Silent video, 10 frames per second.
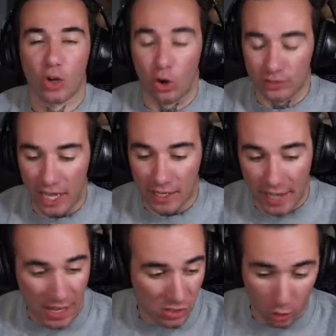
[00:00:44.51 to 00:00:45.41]
Call that an
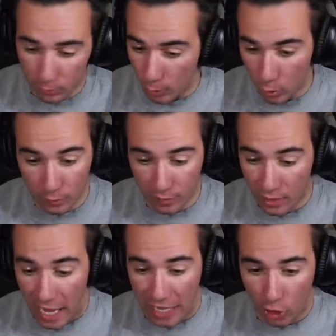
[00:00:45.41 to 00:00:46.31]
asshole move.
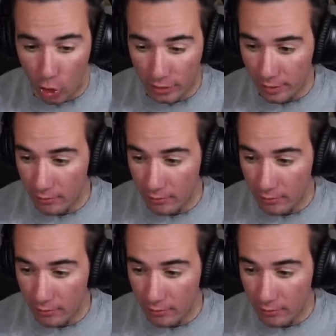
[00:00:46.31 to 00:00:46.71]
I call it,